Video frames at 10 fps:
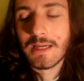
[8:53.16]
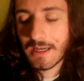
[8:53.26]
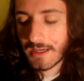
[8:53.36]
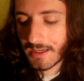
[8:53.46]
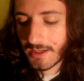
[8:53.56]

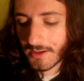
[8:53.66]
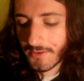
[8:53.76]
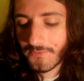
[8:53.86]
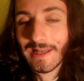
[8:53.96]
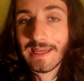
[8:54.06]

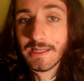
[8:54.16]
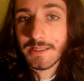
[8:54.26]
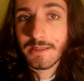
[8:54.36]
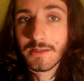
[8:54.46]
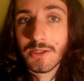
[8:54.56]
of
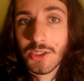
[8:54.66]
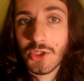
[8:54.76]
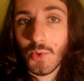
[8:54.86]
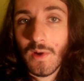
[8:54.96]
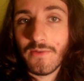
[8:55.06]
late.
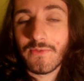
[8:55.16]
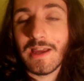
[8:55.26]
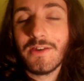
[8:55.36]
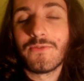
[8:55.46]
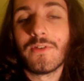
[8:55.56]
So I've
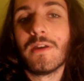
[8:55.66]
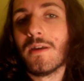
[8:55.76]
kind of,